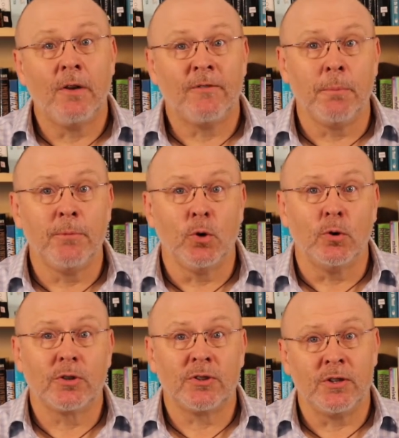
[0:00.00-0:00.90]
from
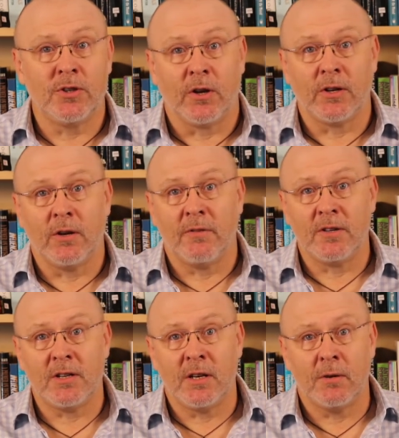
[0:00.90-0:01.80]
York St John
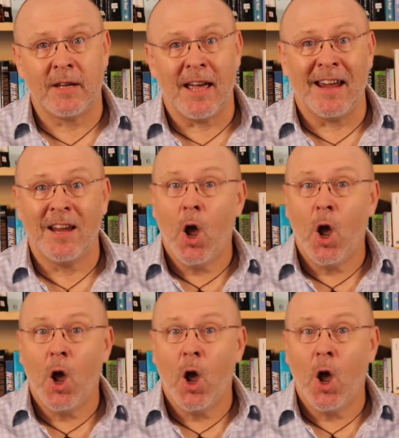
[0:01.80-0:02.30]
University UK,